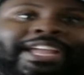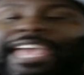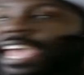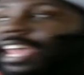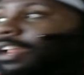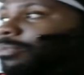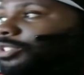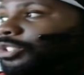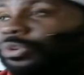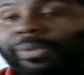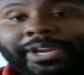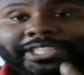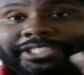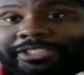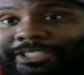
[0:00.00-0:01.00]
And it was
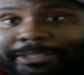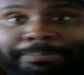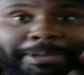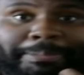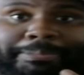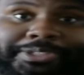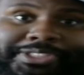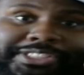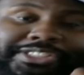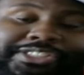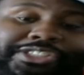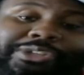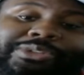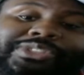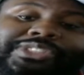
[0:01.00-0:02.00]
crazier to people's
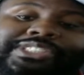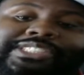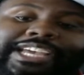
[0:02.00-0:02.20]
excuses.